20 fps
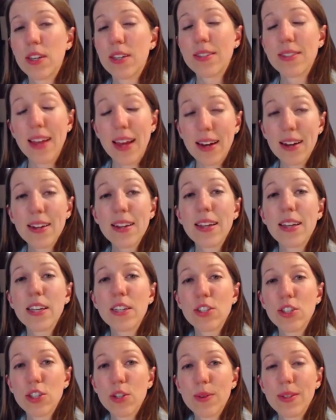Is that an
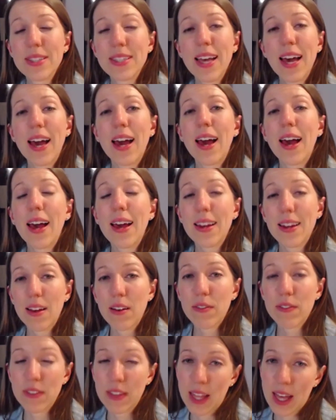issue? Is that a
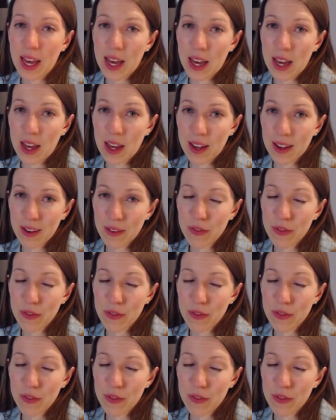flag